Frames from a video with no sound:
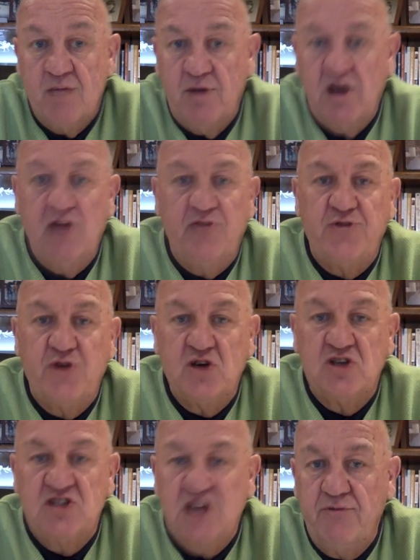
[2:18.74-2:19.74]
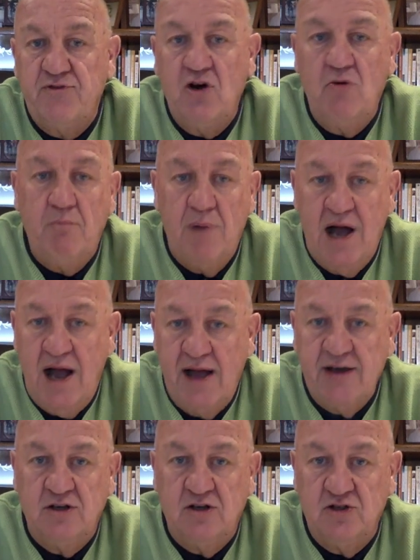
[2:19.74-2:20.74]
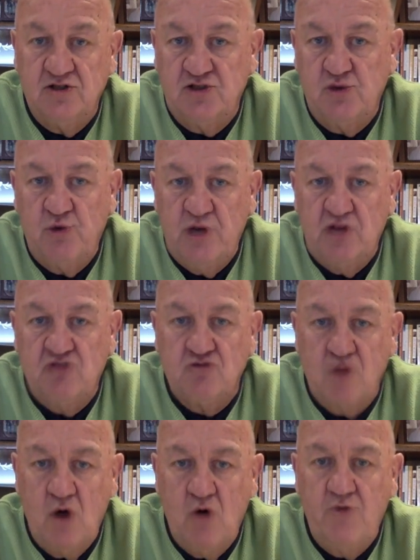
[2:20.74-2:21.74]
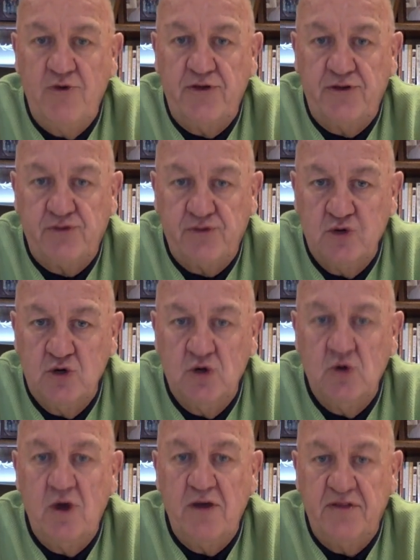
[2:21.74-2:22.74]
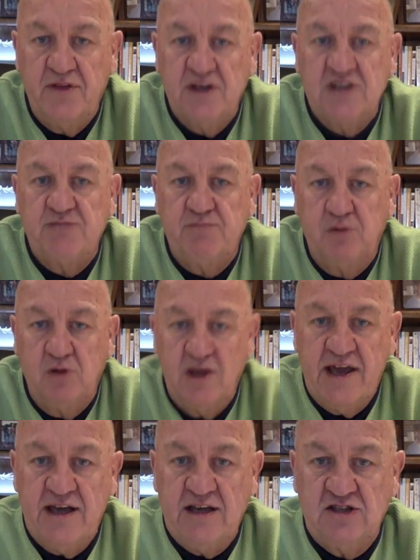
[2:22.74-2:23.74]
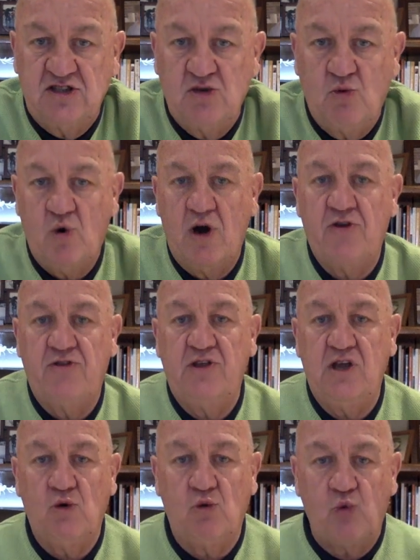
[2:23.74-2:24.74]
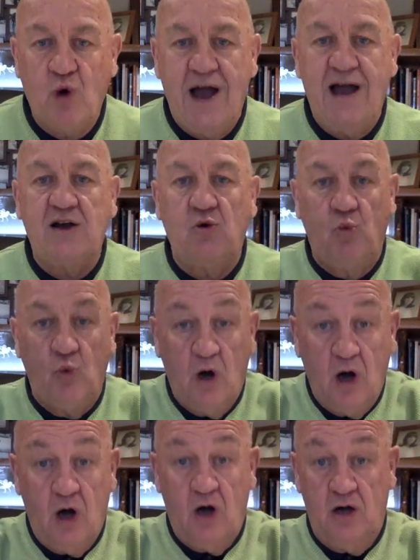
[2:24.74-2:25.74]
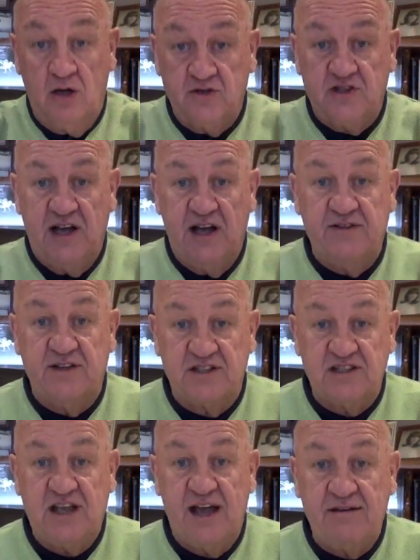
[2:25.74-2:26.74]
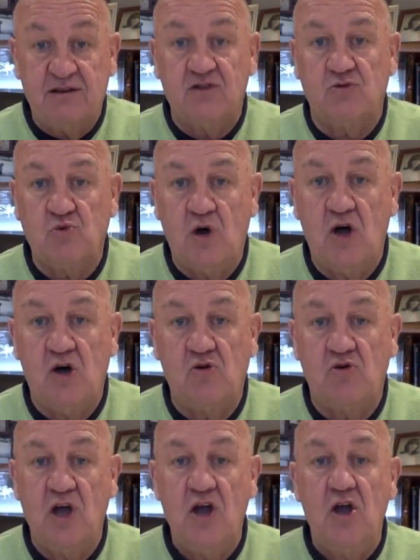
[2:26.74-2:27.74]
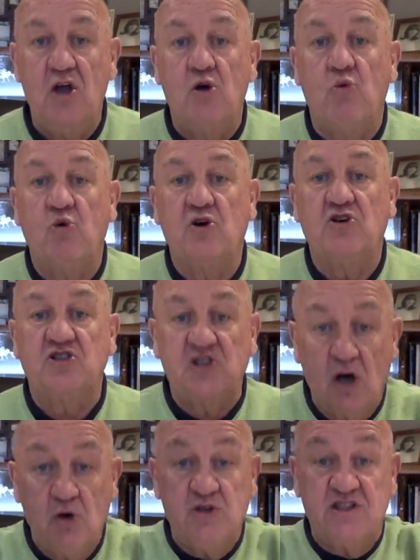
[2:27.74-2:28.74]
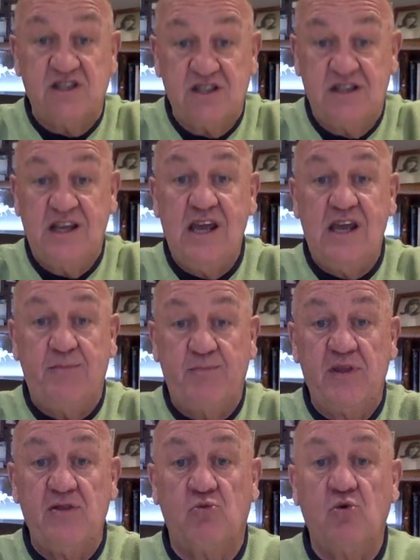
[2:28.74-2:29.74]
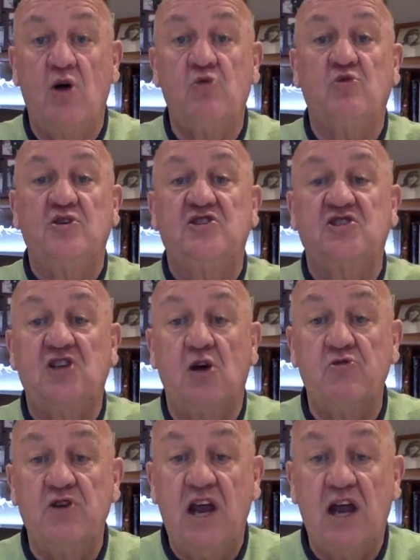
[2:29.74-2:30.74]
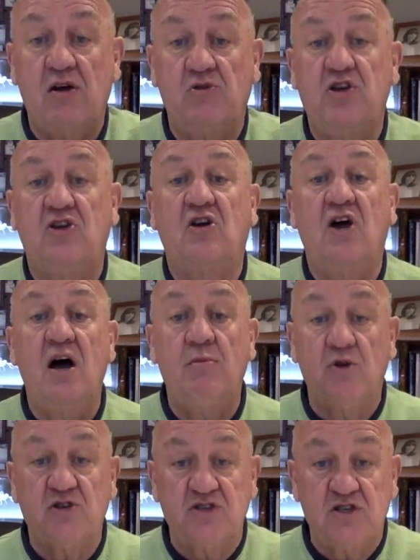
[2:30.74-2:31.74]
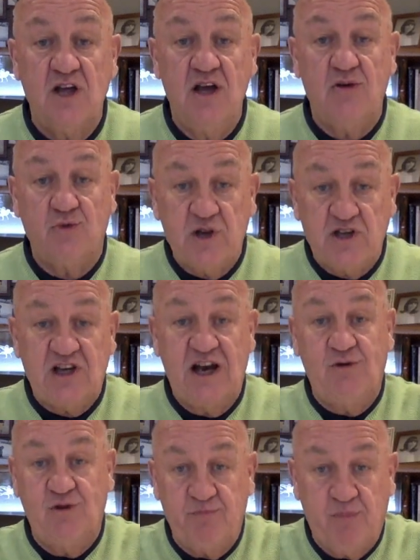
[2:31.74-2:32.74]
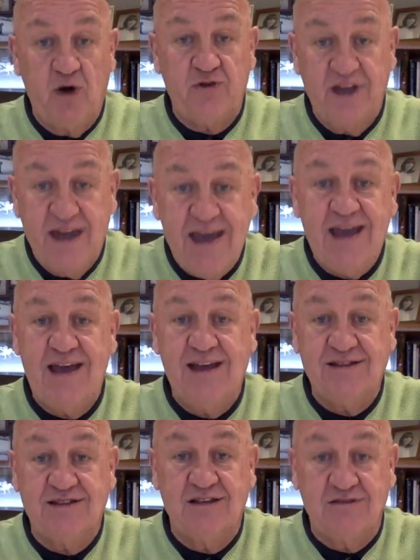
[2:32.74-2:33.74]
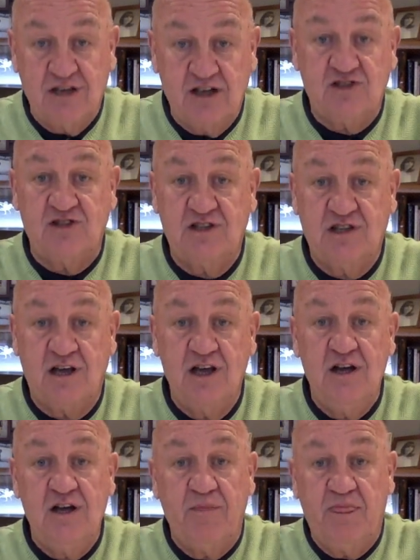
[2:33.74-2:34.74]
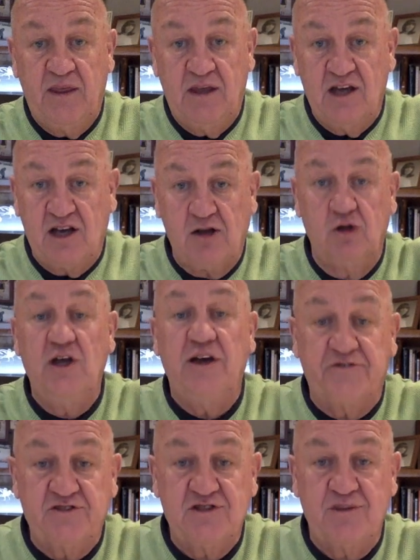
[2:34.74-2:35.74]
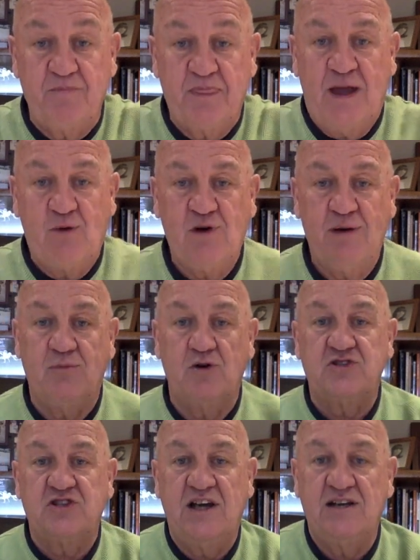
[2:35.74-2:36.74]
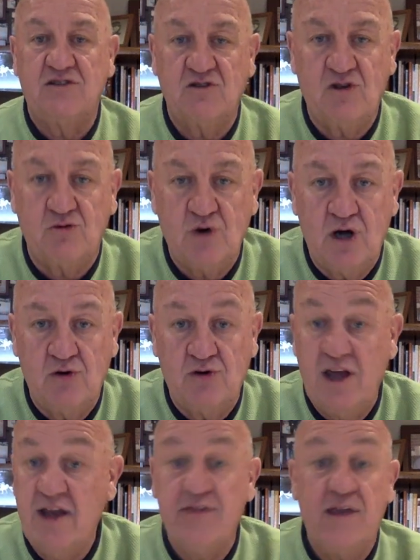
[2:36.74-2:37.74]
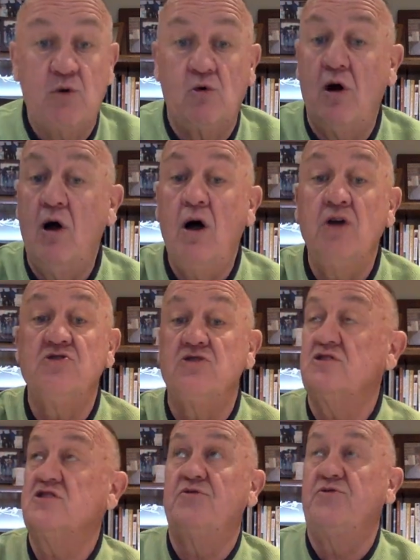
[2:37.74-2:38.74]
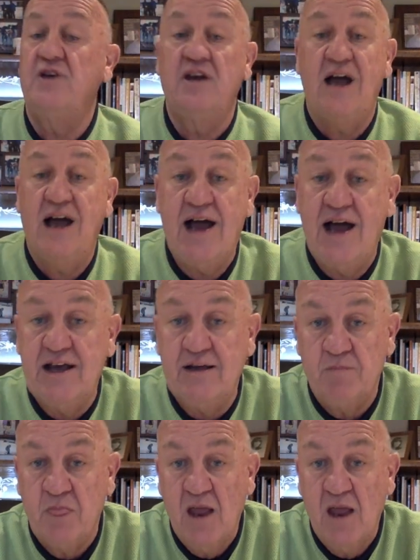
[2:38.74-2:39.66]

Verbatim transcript: but for several miles, we drove through this place where the rock walls on the side of the road were so steep and the road was so narrow you could almost reach out with both hands and touch the the uh, cliffs that were on both sides of the road, and they were hundreds of feet high.